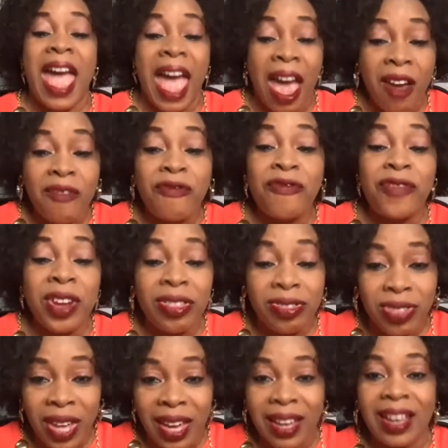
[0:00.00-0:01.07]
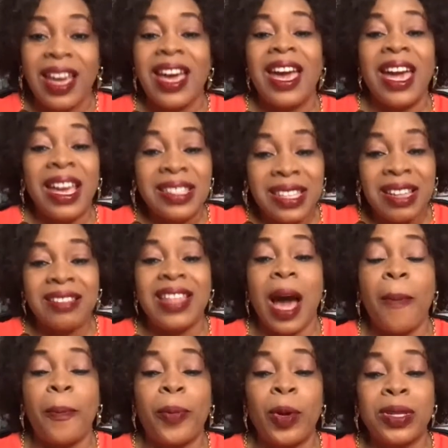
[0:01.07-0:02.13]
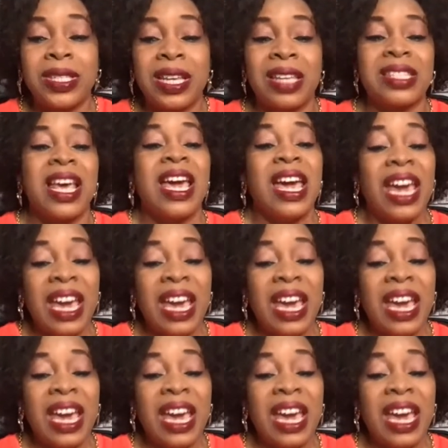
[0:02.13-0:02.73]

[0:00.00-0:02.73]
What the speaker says: Everything is in that process.